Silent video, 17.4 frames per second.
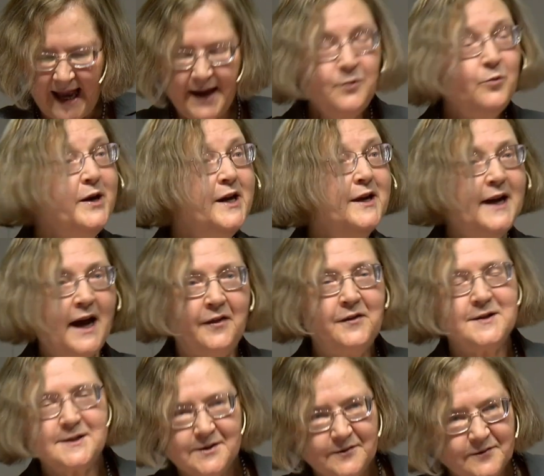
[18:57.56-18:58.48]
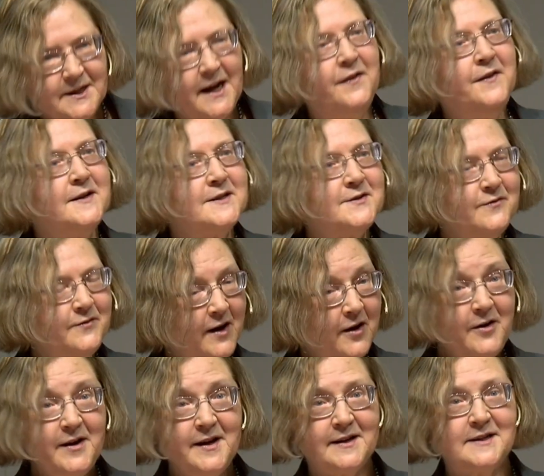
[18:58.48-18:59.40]
And we and others have done this
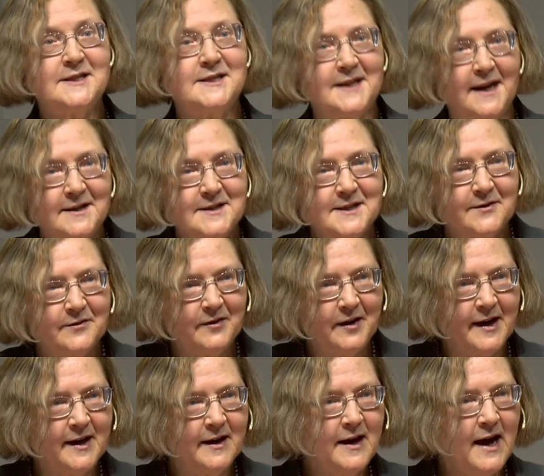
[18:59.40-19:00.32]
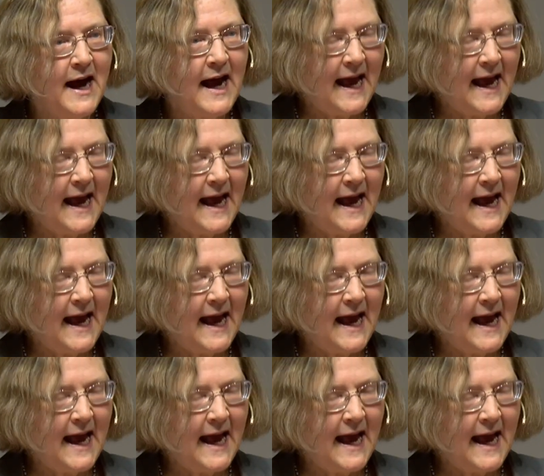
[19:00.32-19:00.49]
very extensively.